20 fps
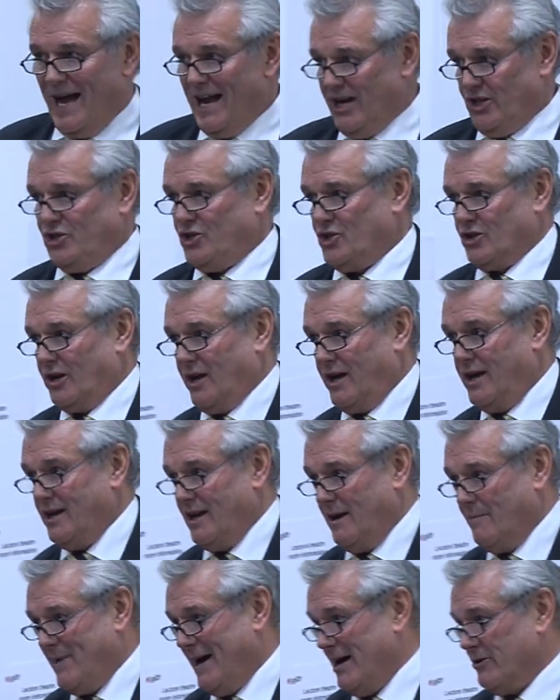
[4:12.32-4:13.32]
actually
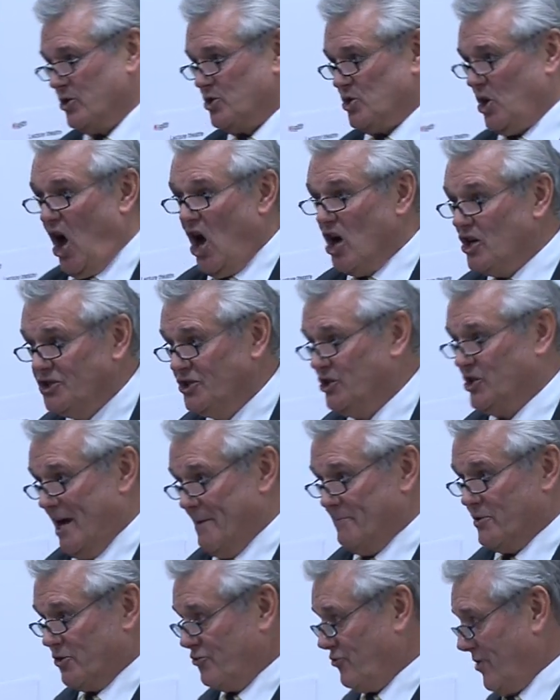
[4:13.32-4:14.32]
about as
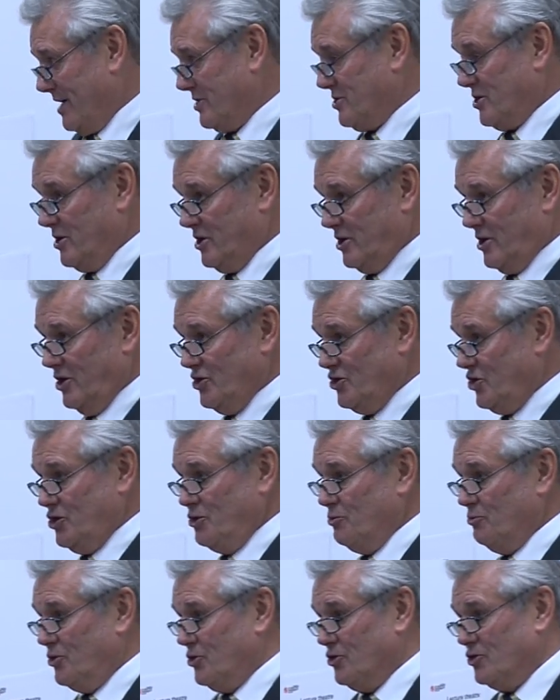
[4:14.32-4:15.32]
undemocratic as
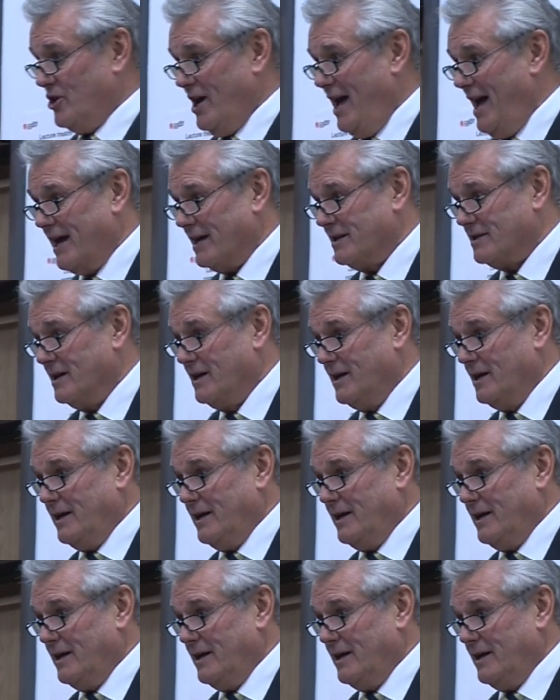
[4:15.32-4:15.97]
you could get.